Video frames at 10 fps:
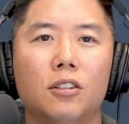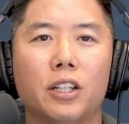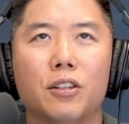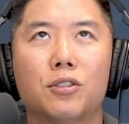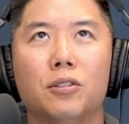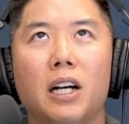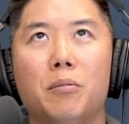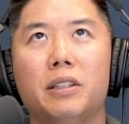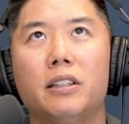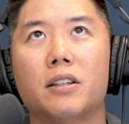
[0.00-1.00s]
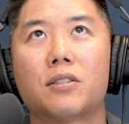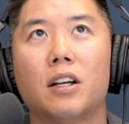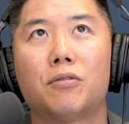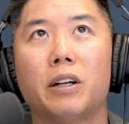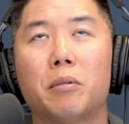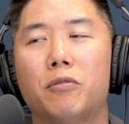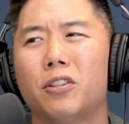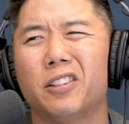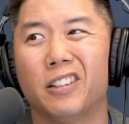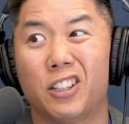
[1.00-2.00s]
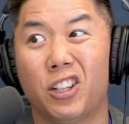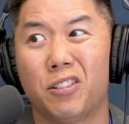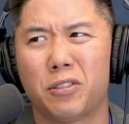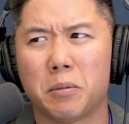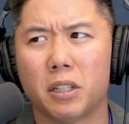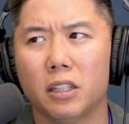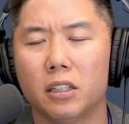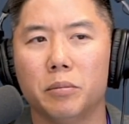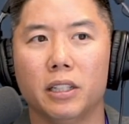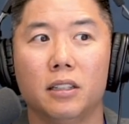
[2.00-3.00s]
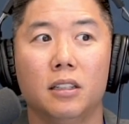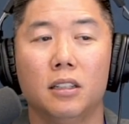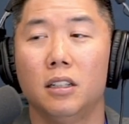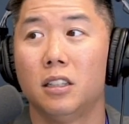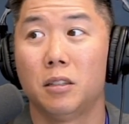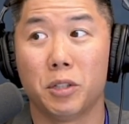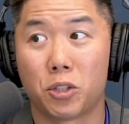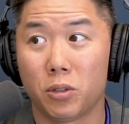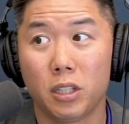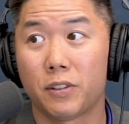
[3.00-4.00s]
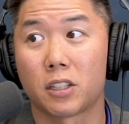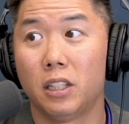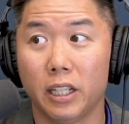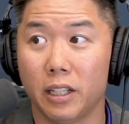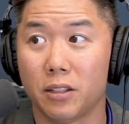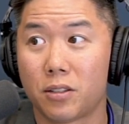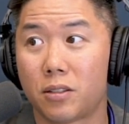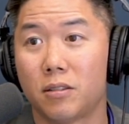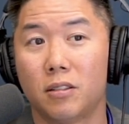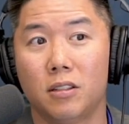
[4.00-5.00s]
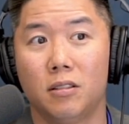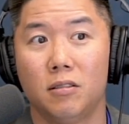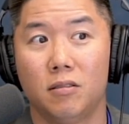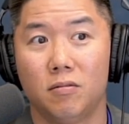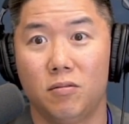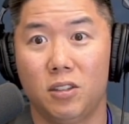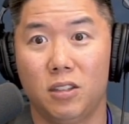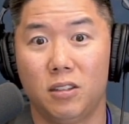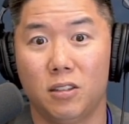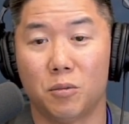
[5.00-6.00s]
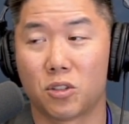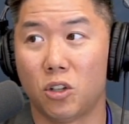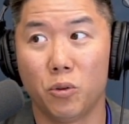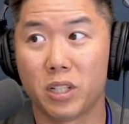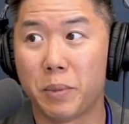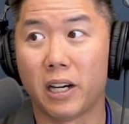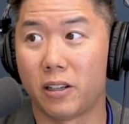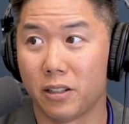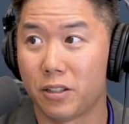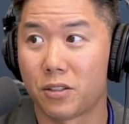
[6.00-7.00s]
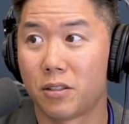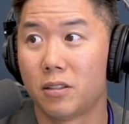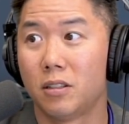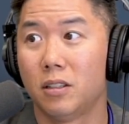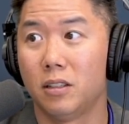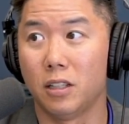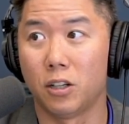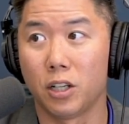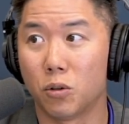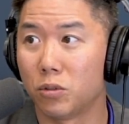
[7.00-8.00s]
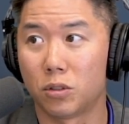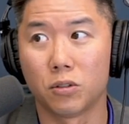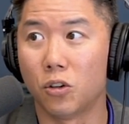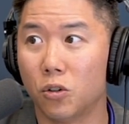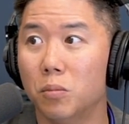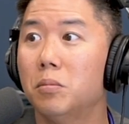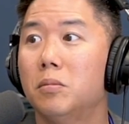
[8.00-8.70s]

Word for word: Okay, so how about this? I'll frame it for you. I'll try to frame it a little bit. Okay. The majority of our clients, mm-hmm. they're almost always parents. Mm-hmm. They already own their own home.